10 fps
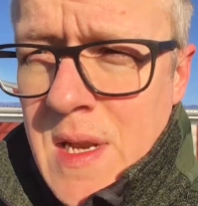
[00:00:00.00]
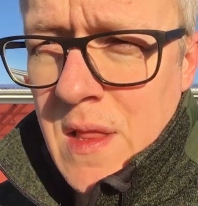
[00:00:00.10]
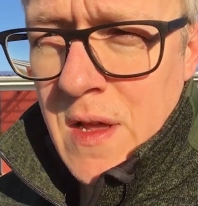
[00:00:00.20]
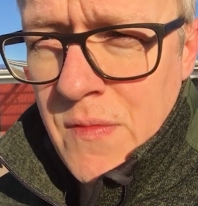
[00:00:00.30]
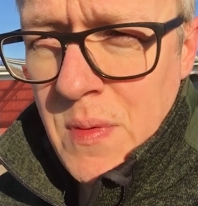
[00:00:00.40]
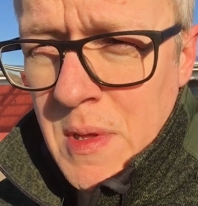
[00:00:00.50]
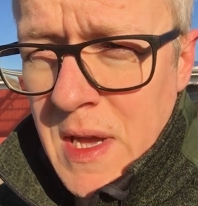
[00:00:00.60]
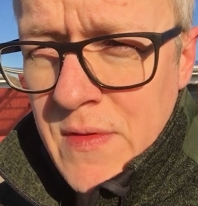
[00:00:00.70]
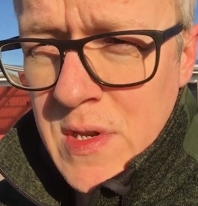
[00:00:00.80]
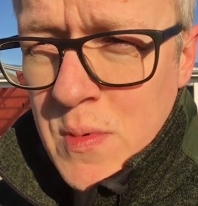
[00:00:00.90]
lot of people have
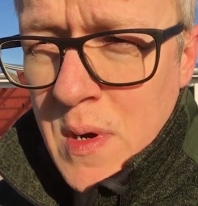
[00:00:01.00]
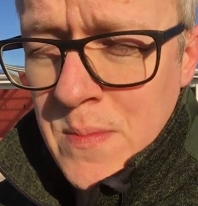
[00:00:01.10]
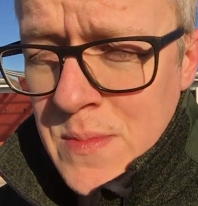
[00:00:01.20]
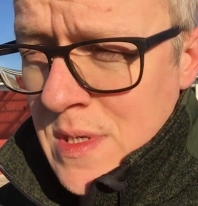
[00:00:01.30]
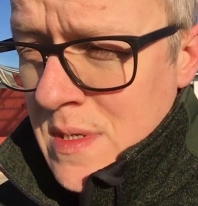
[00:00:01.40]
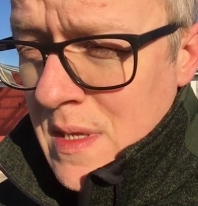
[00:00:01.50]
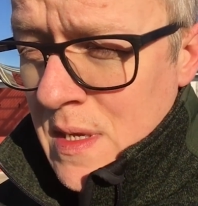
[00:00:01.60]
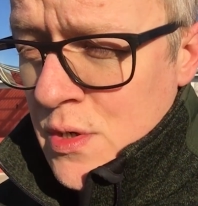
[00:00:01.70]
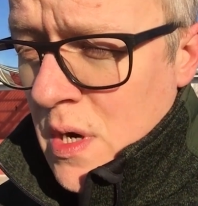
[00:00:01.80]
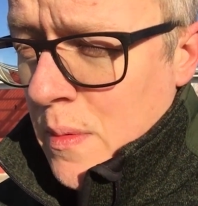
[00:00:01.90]
these problems and they
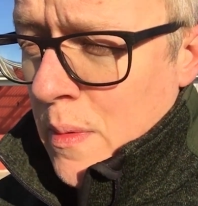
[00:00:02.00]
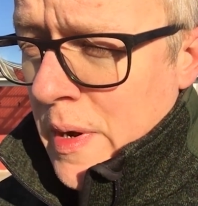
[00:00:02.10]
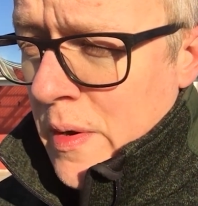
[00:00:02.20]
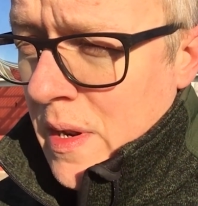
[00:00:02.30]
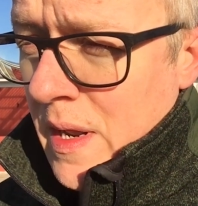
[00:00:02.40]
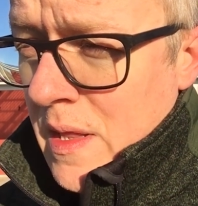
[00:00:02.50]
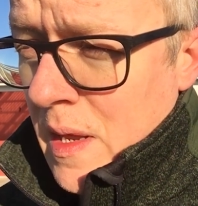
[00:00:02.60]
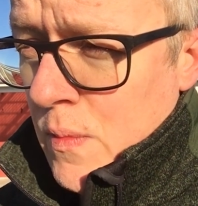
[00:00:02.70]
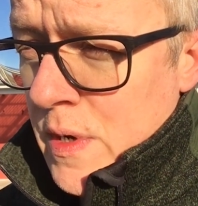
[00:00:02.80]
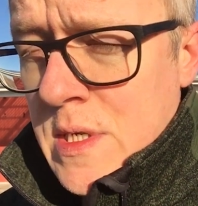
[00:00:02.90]
shut up about it and they
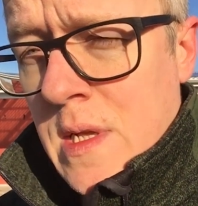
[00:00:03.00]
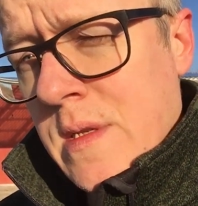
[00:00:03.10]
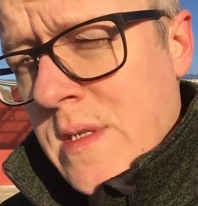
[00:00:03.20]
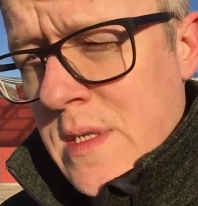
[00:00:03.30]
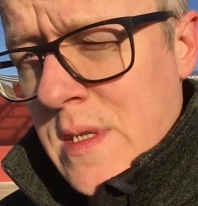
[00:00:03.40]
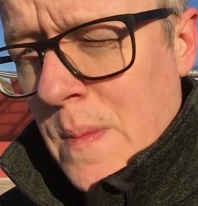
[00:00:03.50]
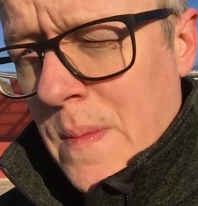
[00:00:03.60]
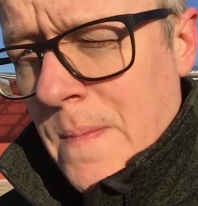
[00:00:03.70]
resell the system